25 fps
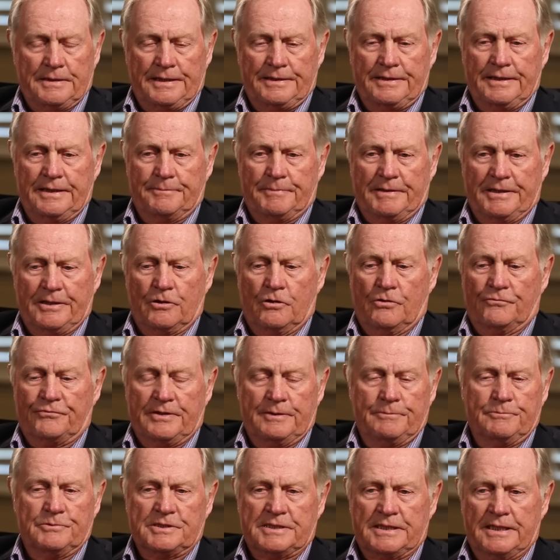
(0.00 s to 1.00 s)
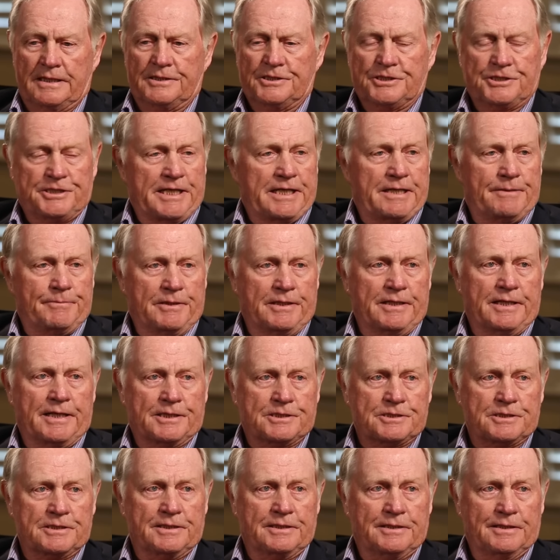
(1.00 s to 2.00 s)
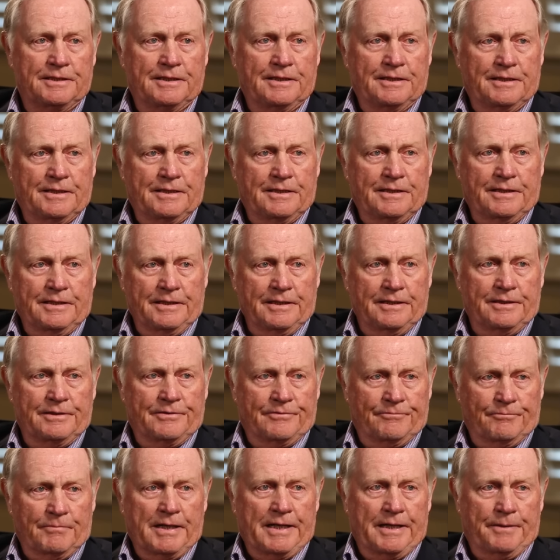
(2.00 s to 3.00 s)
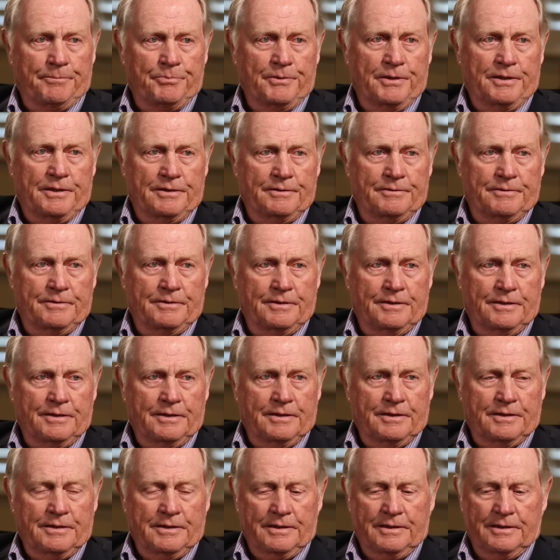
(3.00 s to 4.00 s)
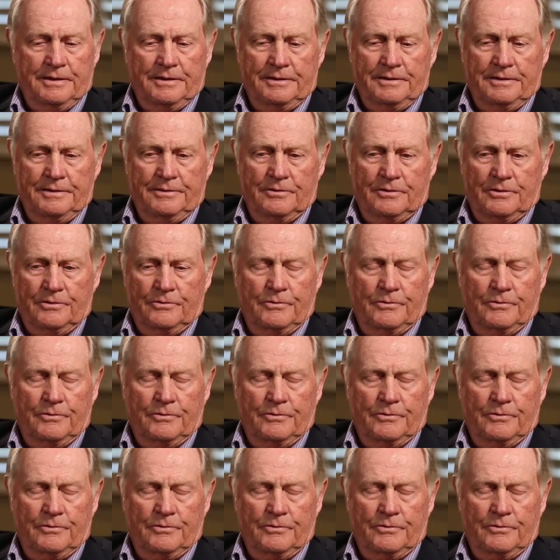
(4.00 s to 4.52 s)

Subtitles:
think my golf game was kind of shabby, actually, and in my opinion. I